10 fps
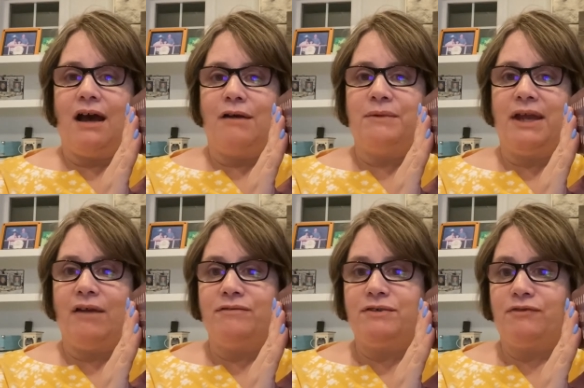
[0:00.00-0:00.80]
They
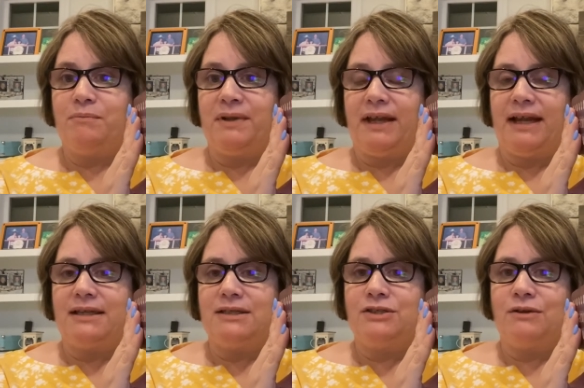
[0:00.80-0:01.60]
have different
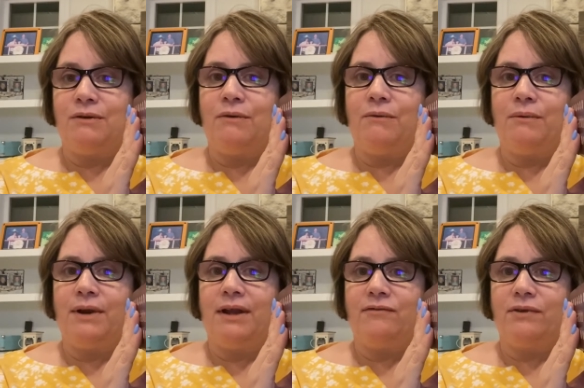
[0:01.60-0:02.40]
plans, so
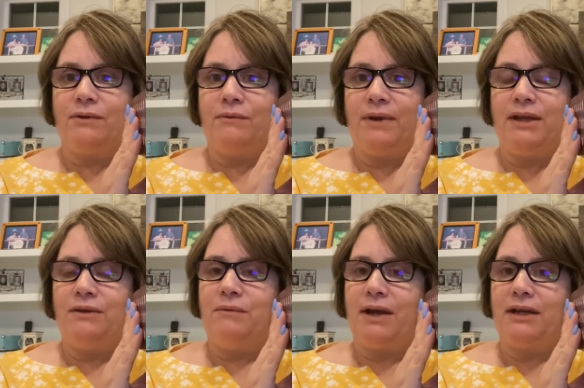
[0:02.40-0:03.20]
whatever way you
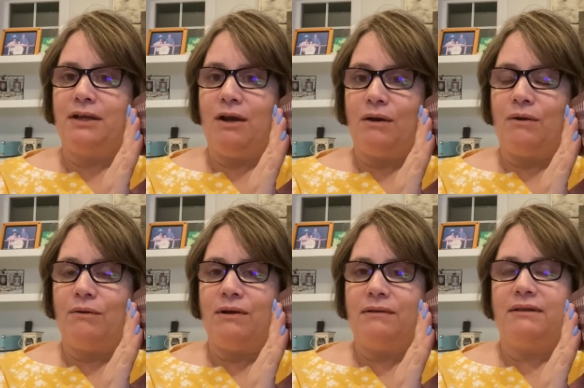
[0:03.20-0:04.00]
want to
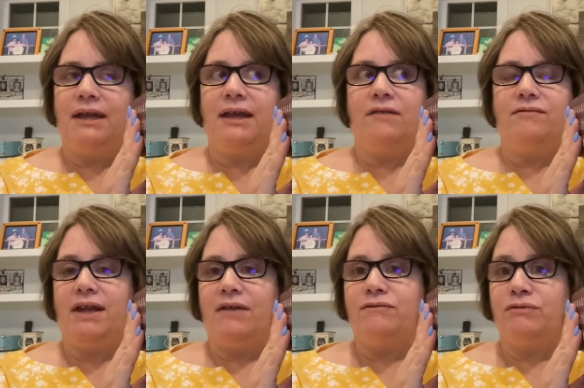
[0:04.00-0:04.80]
go. They even
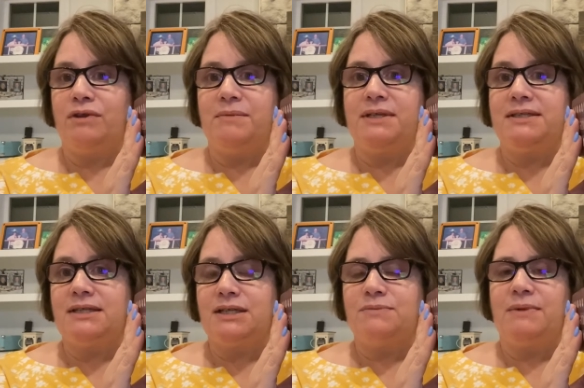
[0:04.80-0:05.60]
have 3 months,
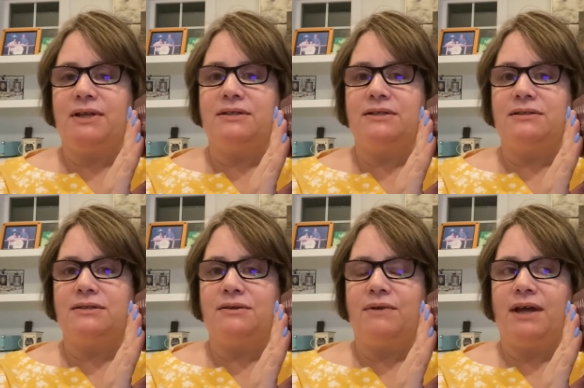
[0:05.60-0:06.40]
6 months, and
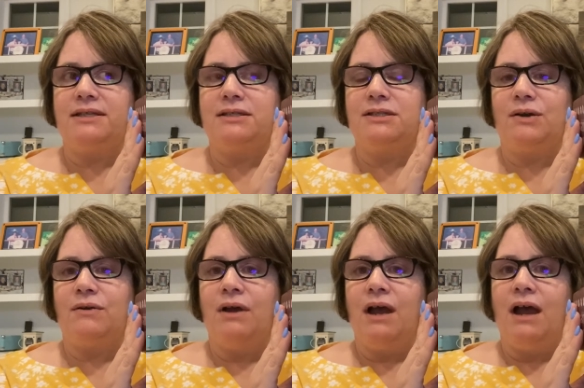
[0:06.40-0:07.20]
so on.
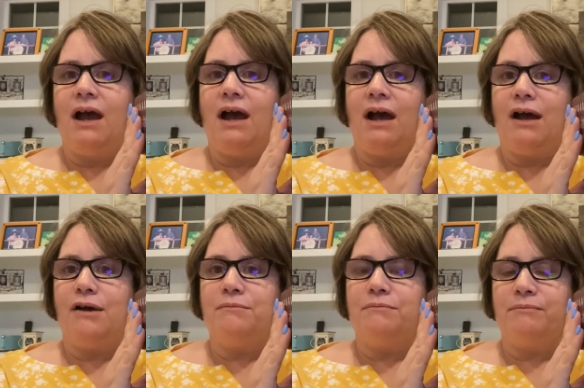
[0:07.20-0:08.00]
So,
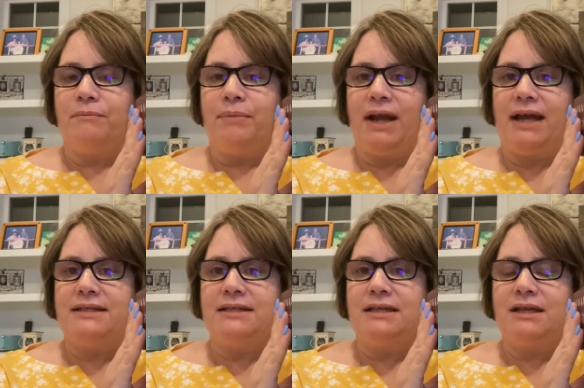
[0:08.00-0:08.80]
but I
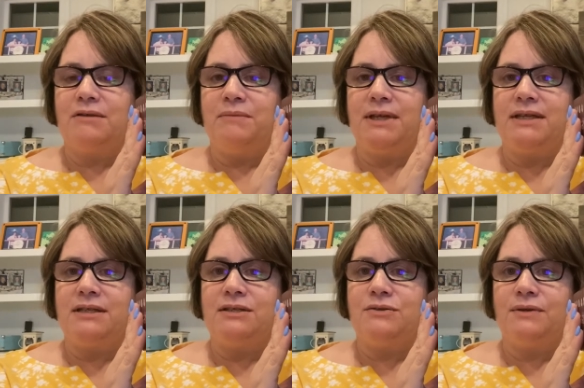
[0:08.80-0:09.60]
did
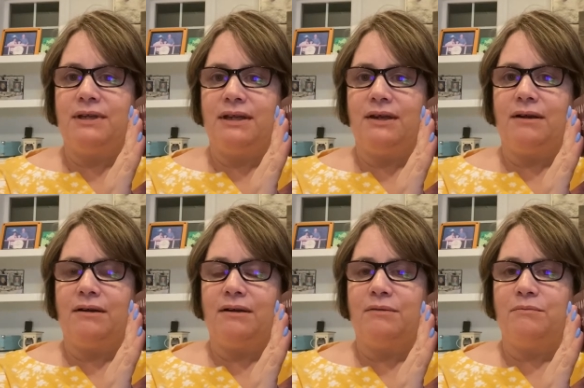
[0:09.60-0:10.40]
commit to a
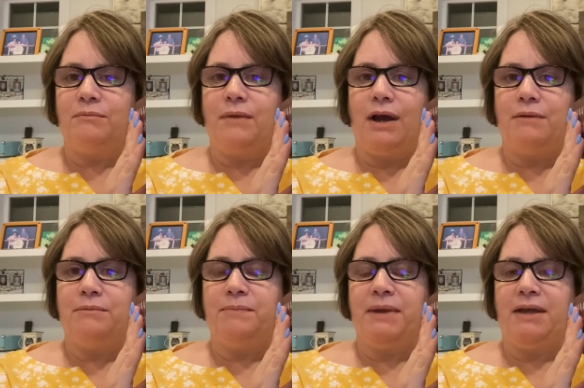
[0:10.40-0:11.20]
year,
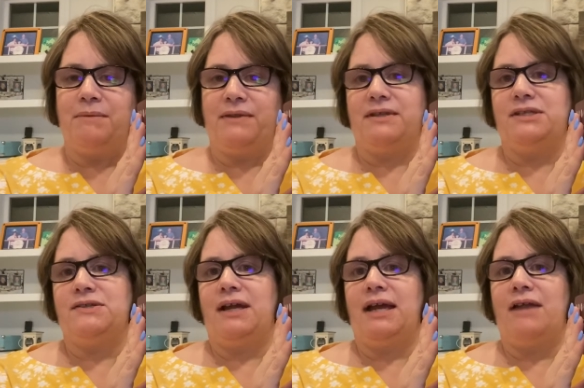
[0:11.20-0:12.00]
but pay it monthly, so
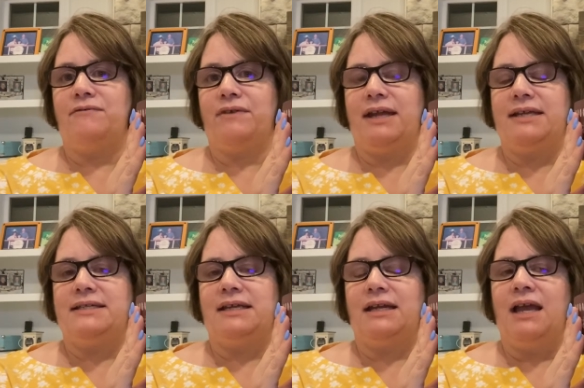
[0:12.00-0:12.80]
I got it for $18.